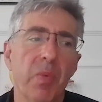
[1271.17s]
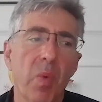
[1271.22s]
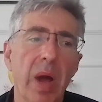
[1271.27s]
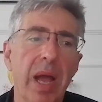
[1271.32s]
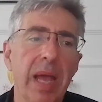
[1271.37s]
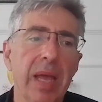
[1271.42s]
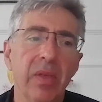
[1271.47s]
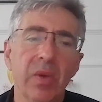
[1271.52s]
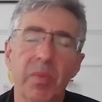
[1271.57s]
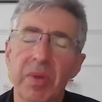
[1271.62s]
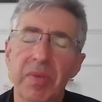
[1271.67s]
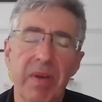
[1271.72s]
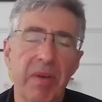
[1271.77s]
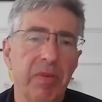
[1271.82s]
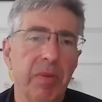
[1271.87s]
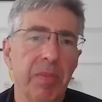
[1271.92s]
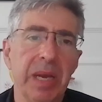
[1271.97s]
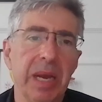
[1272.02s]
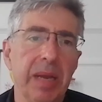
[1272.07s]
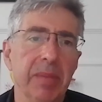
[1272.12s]
way than we've
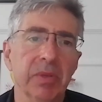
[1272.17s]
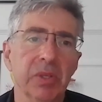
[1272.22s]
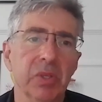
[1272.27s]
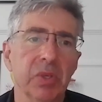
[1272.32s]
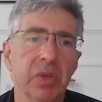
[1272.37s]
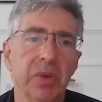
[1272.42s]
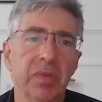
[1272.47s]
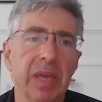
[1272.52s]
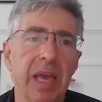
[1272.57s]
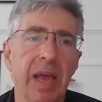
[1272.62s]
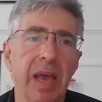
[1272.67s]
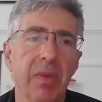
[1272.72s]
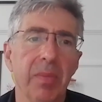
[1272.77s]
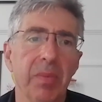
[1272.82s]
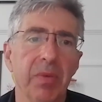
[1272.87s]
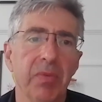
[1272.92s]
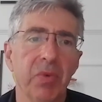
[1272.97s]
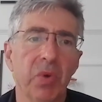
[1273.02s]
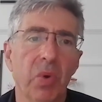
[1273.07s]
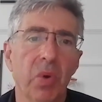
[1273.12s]
ever been able to sort of gather
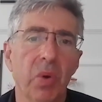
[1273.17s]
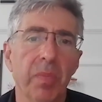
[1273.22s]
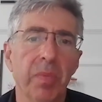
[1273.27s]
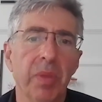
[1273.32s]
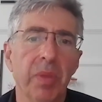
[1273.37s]
before.